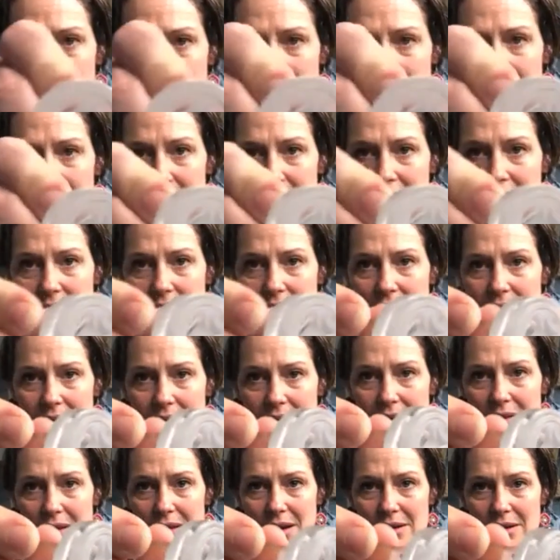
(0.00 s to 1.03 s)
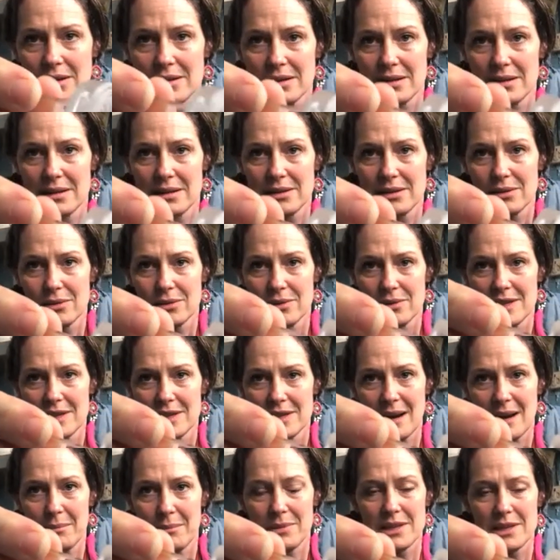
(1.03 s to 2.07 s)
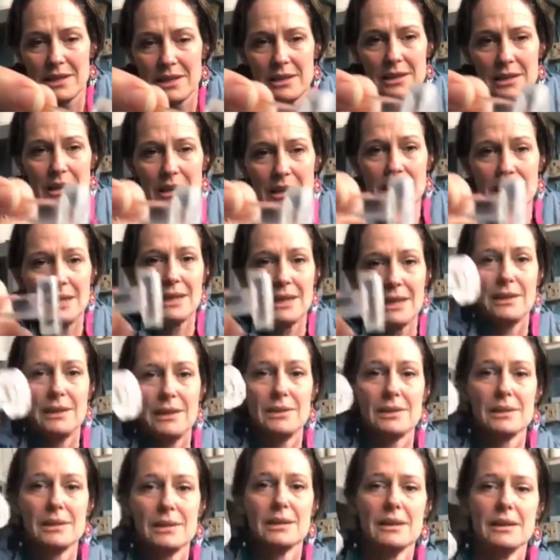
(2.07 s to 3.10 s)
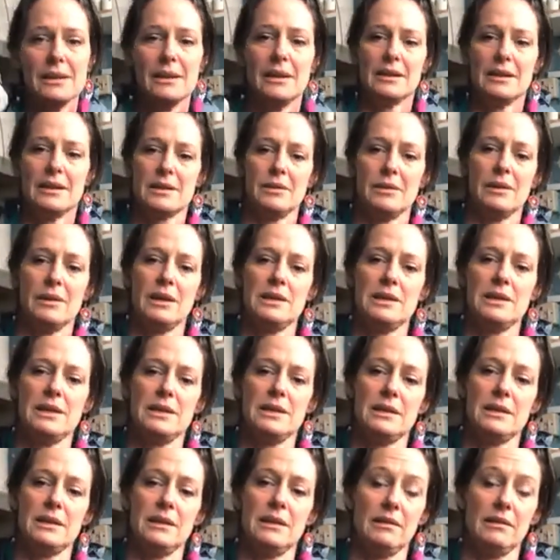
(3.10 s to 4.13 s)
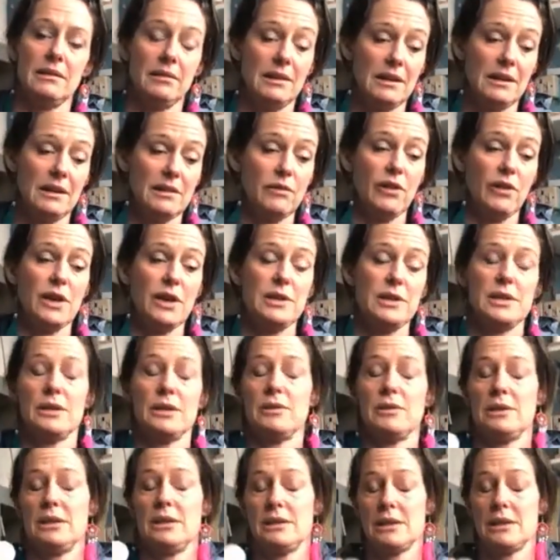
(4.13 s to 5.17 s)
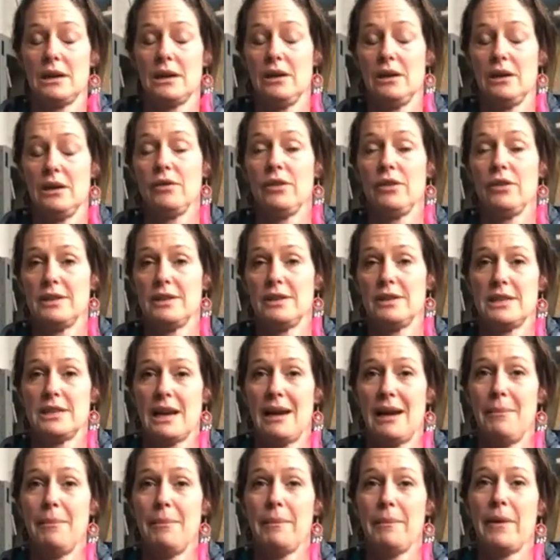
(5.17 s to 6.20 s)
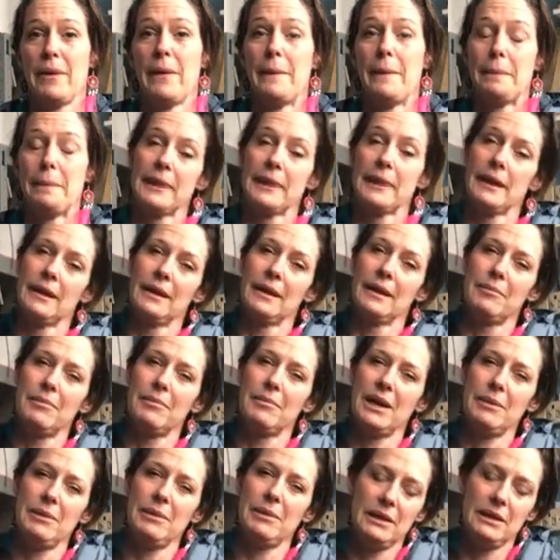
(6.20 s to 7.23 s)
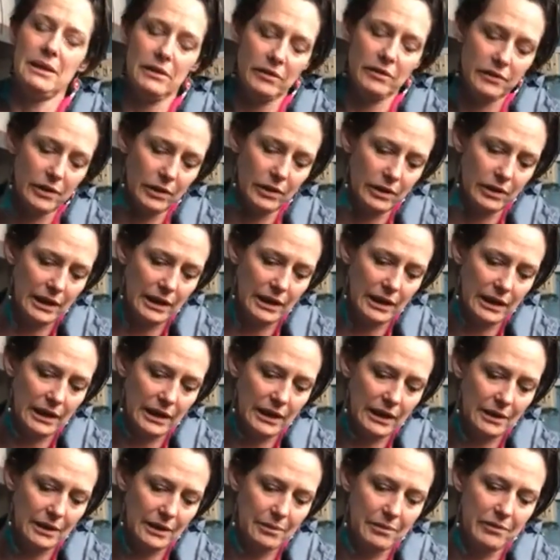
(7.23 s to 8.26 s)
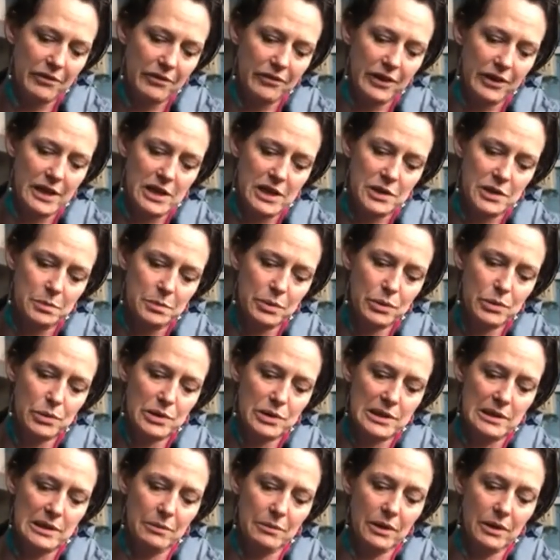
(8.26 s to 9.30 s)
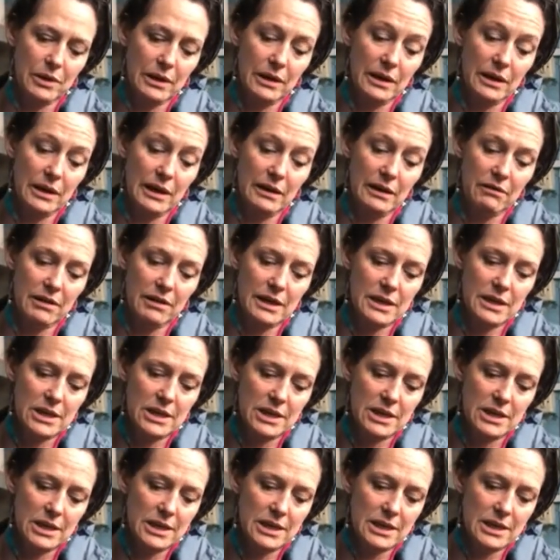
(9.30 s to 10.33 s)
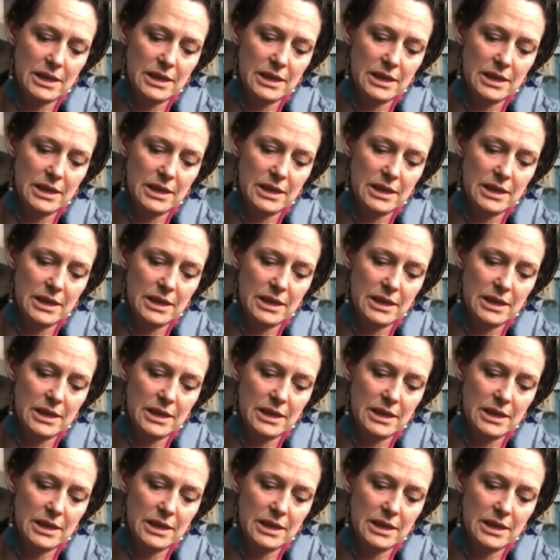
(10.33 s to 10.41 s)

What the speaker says: So those are the sort of stamps that I used. So I did this photon design of the stamp. Maybe you've got the finished porcelain one there, Richard.